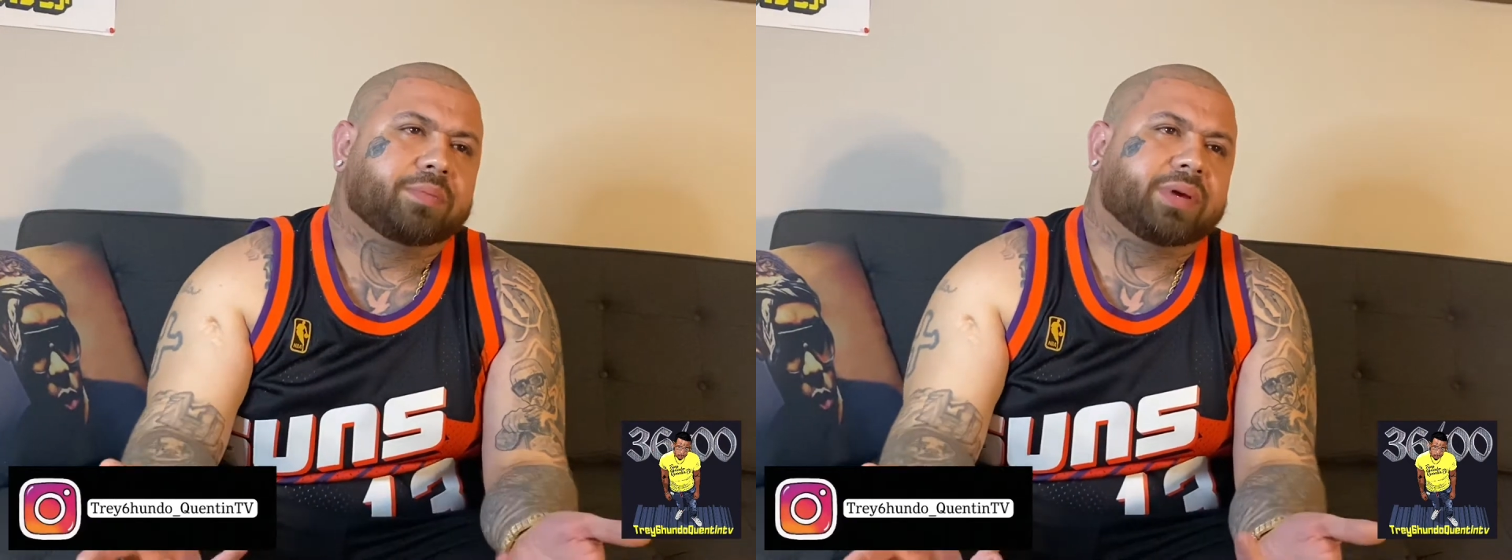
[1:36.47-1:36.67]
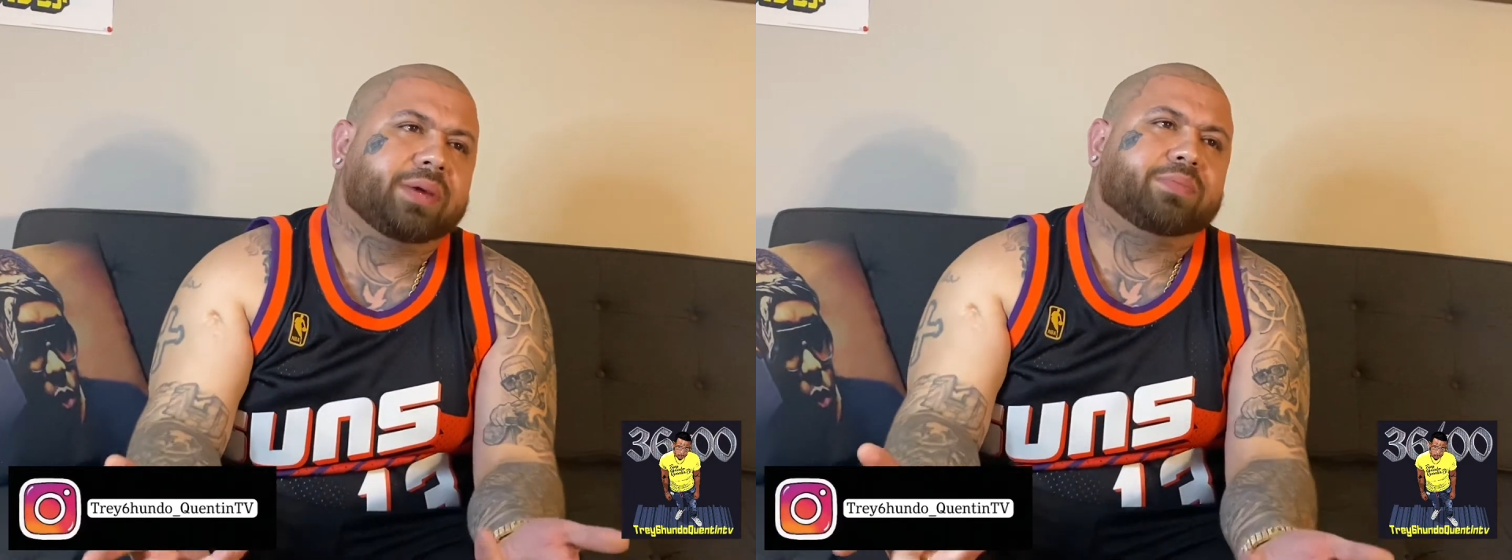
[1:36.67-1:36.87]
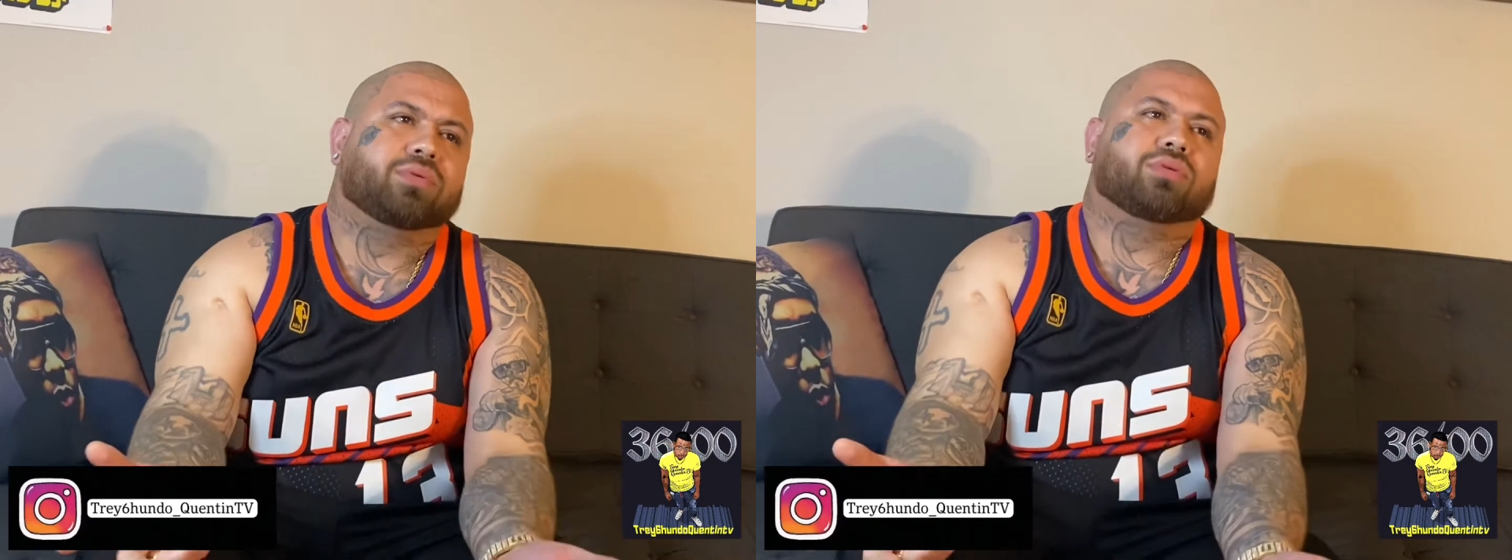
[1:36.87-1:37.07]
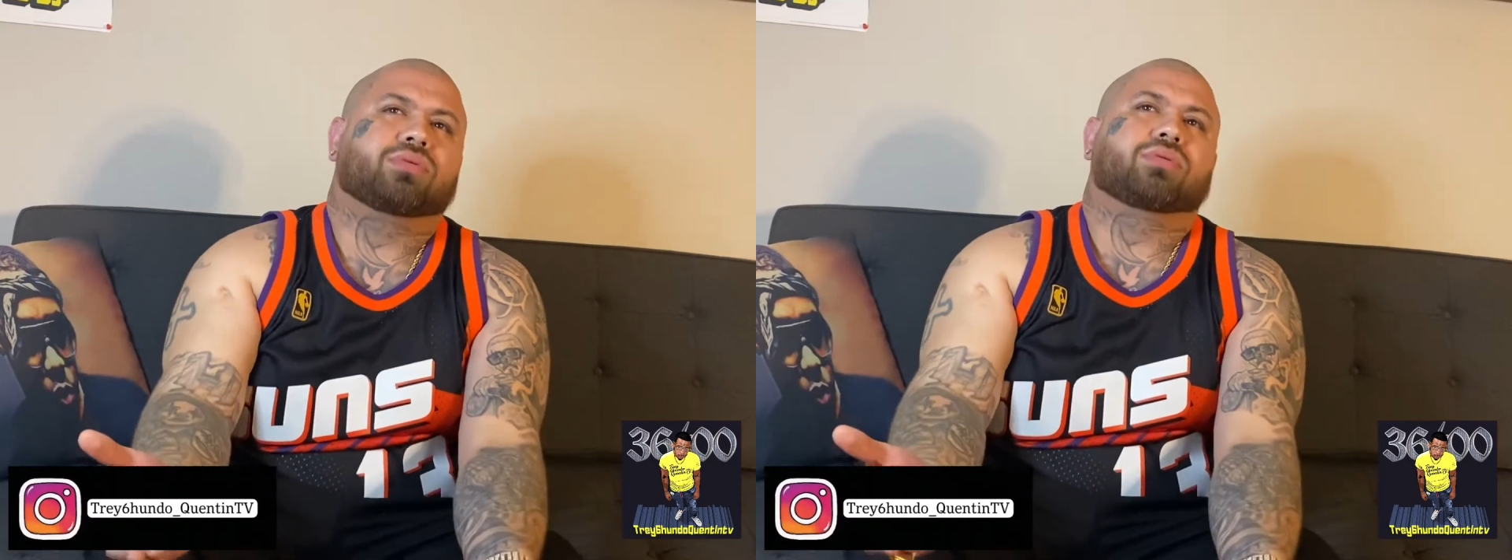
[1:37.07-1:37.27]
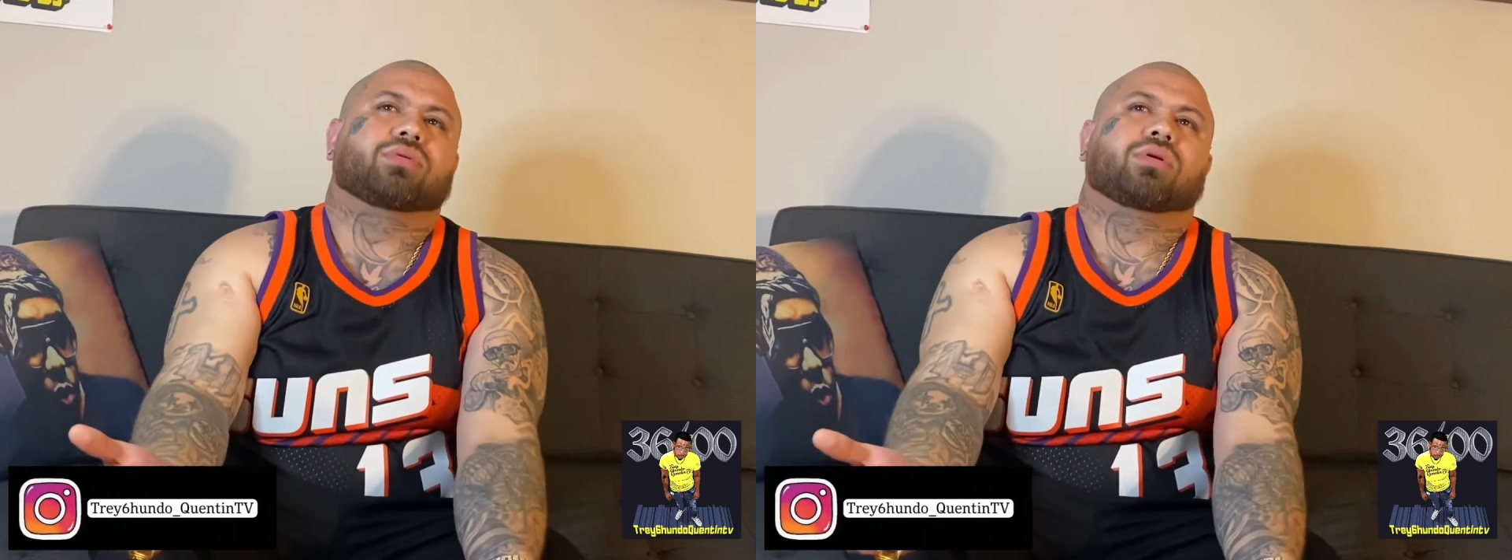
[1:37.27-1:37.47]

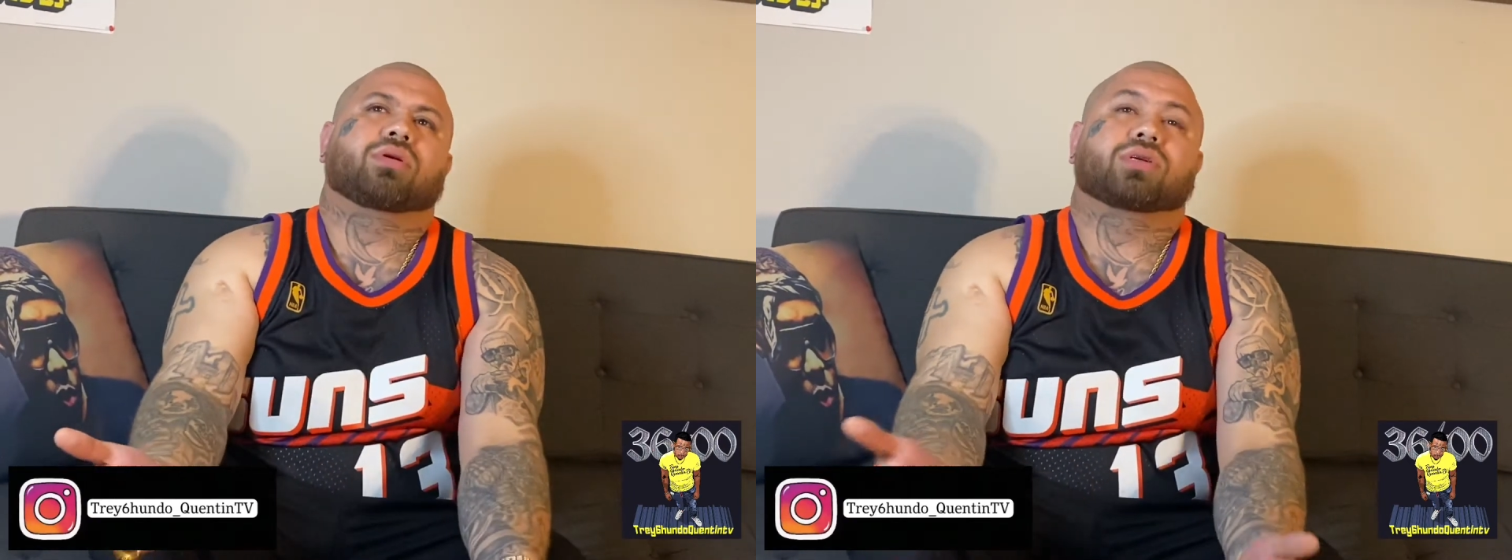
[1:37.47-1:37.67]
people are